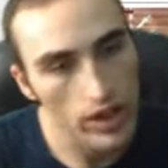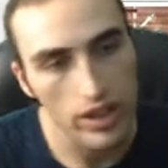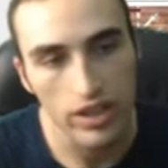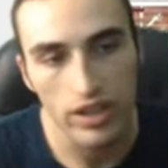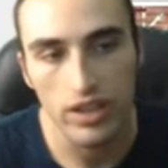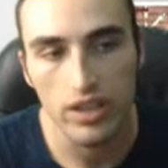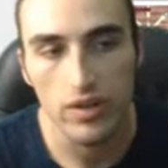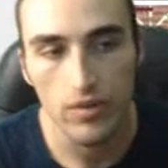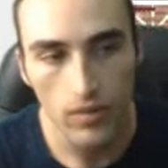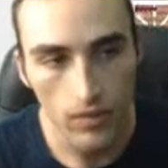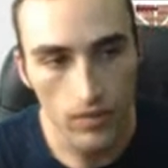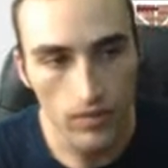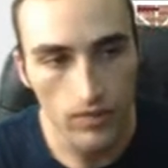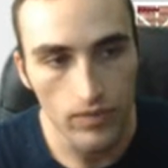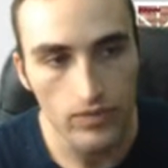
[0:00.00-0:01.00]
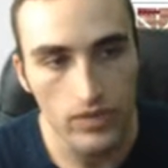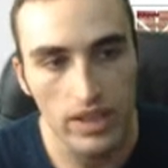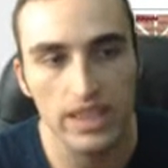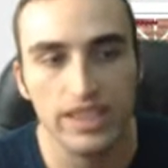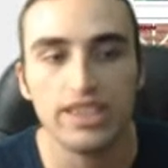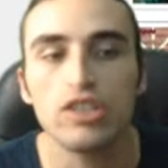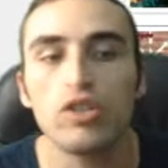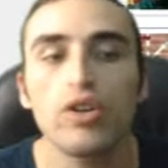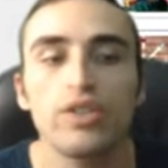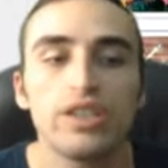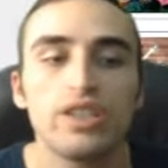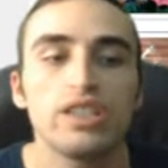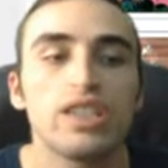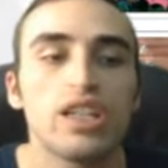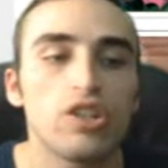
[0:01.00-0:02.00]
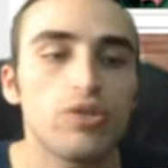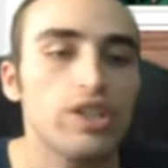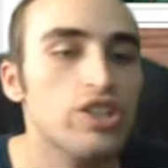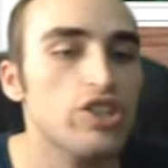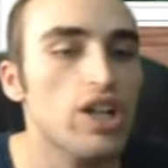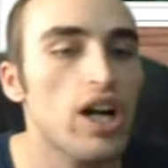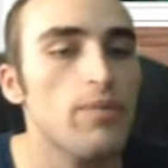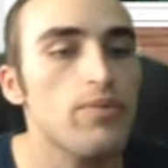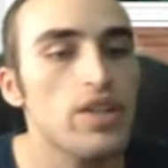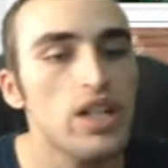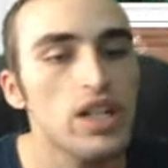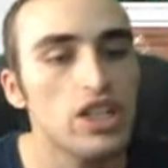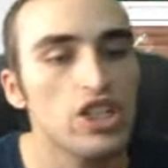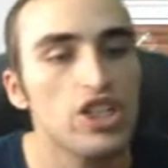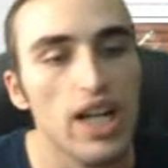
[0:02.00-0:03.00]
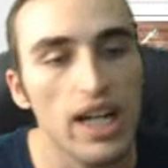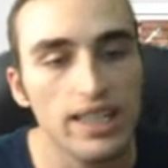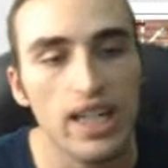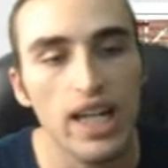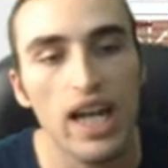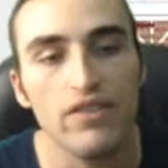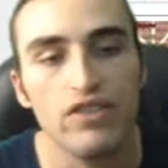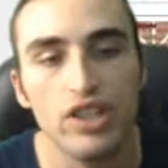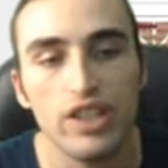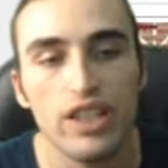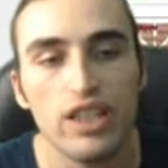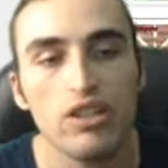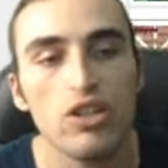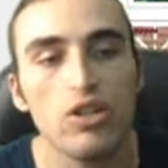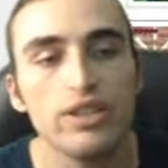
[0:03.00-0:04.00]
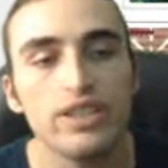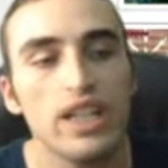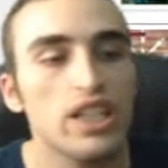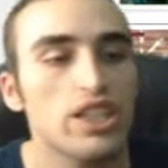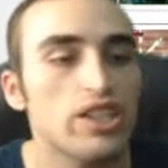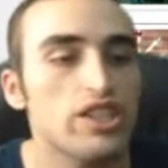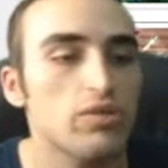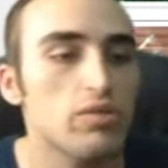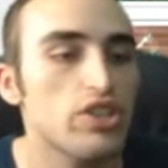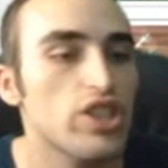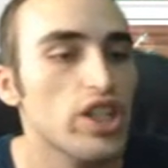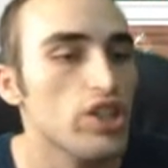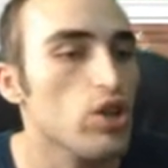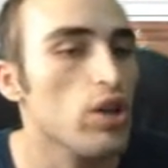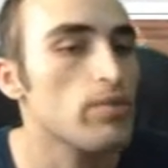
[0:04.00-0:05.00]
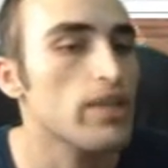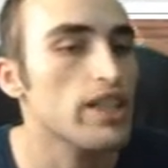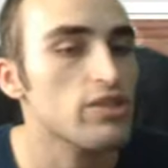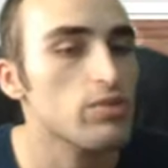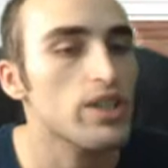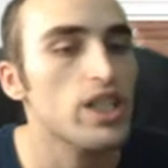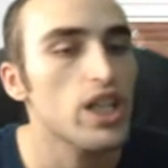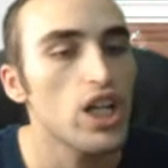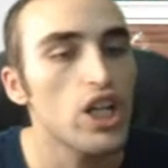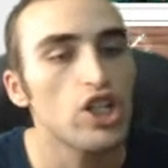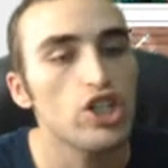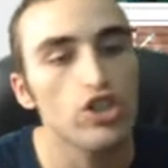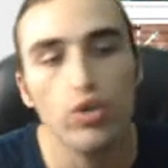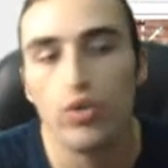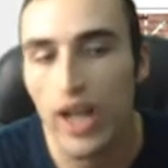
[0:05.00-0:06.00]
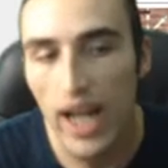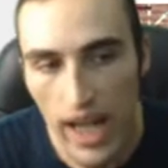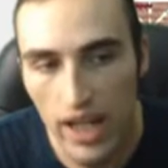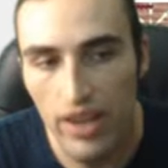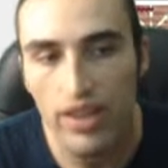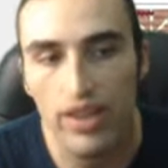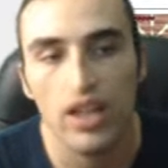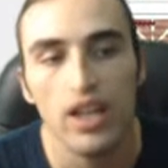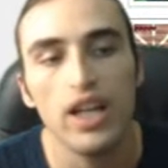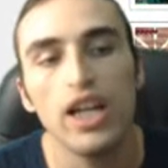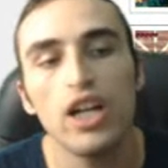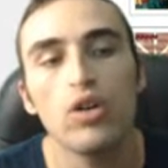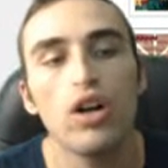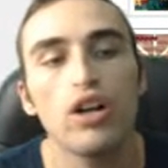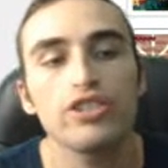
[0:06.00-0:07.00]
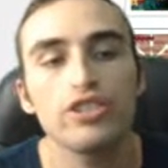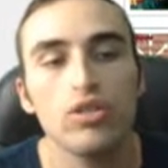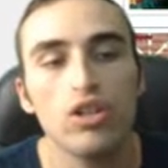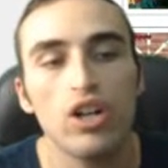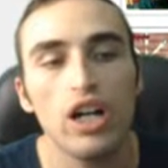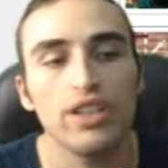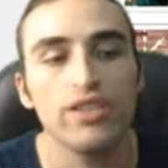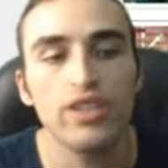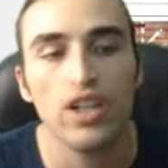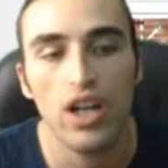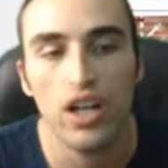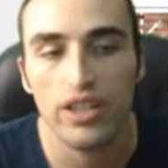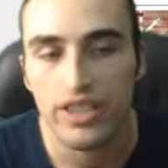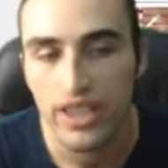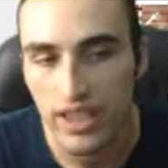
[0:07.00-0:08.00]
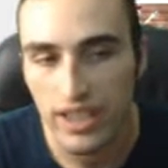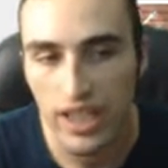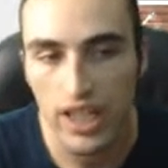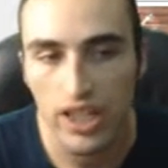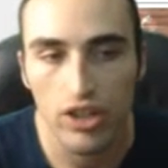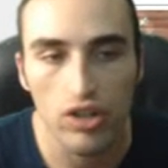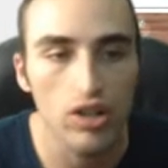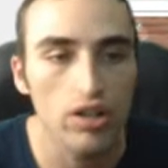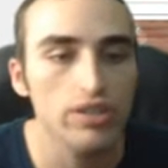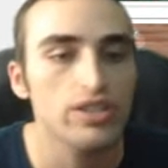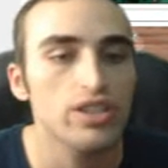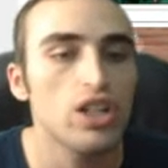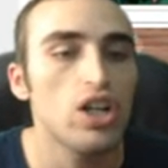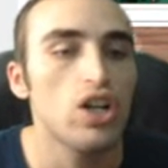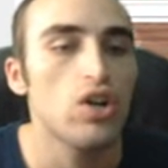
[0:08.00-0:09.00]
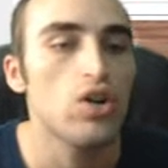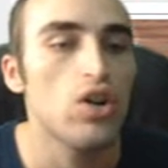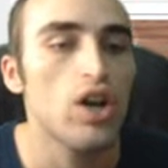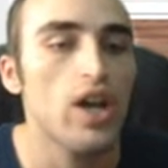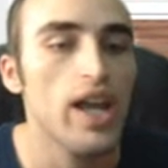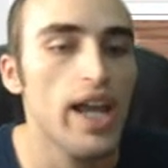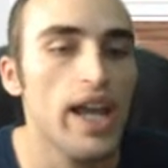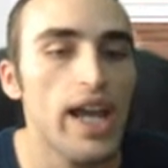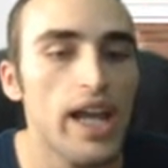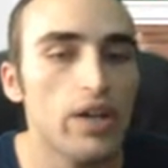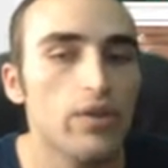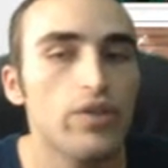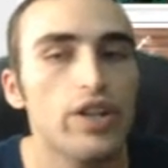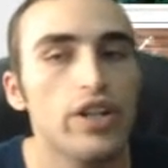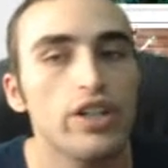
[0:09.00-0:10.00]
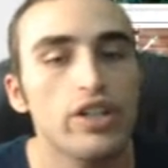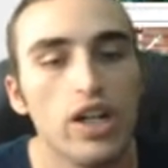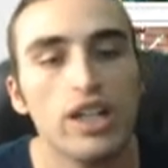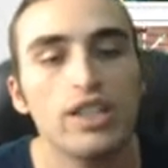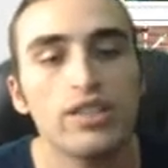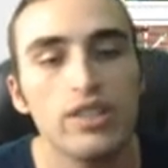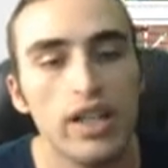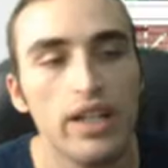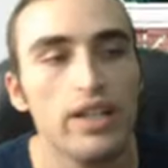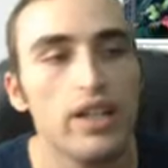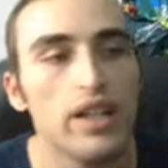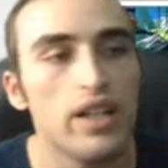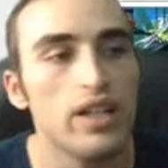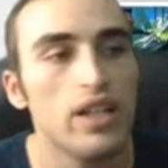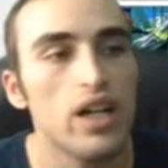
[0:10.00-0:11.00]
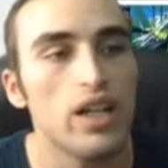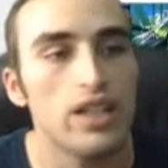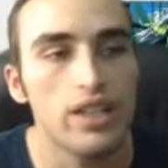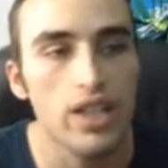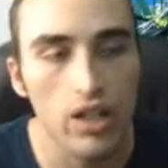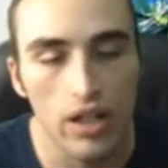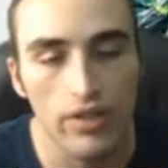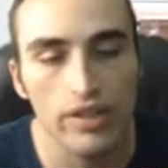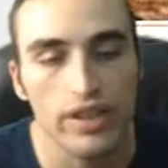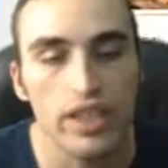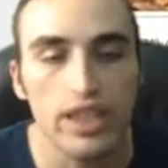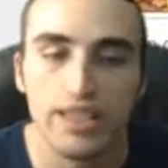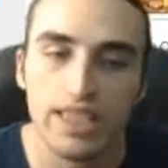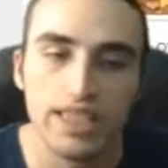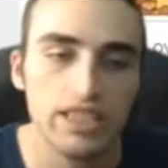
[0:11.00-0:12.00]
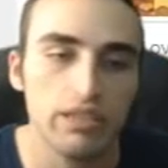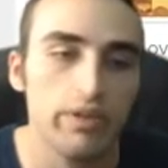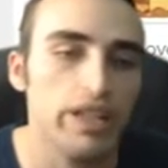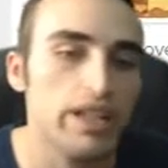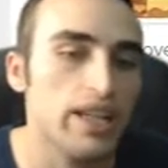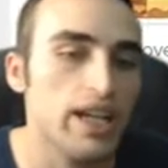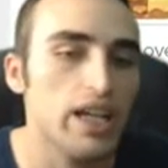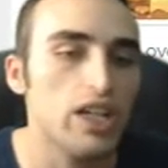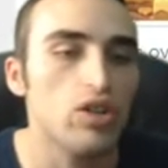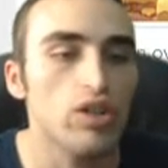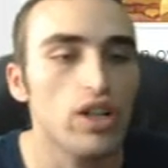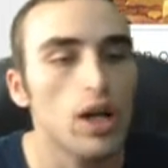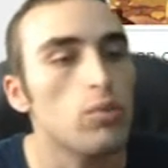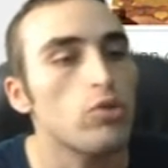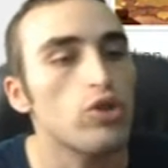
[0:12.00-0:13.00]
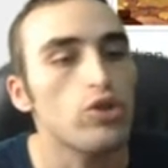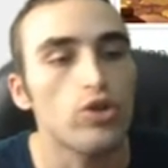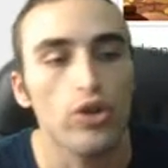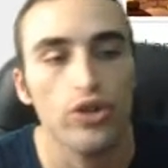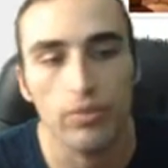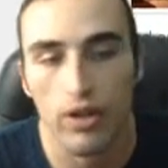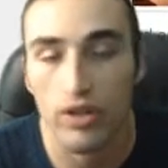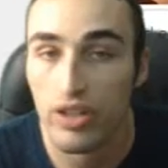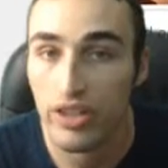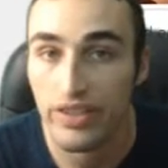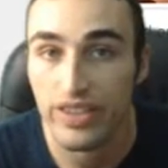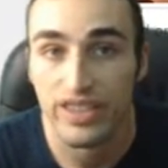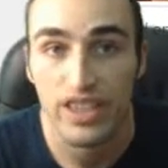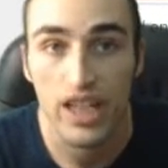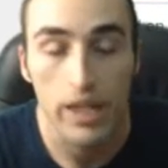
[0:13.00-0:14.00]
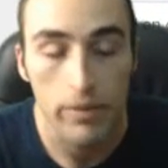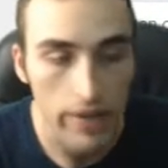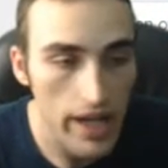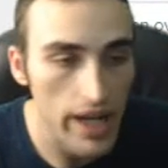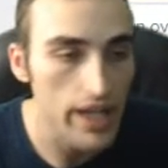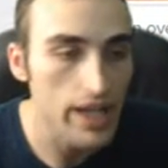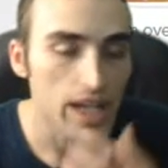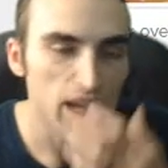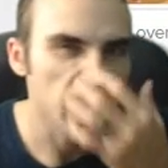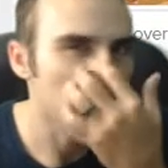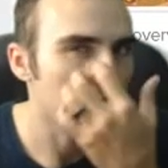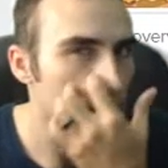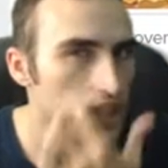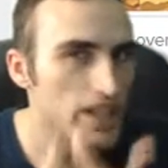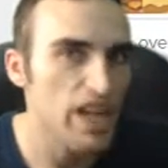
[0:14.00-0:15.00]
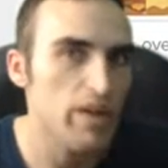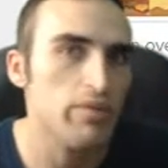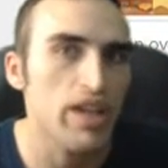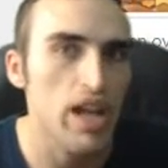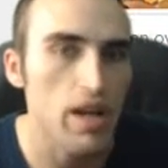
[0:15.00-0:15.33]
to the listing on the Nintendo eShop, Shantae Half Genie Hero is heading to the Switch in Europe next week, June 8th. It'll also cost 16 euros. And Nintendo Everything is estimating that it'll come to North America the same day, kind of like NBA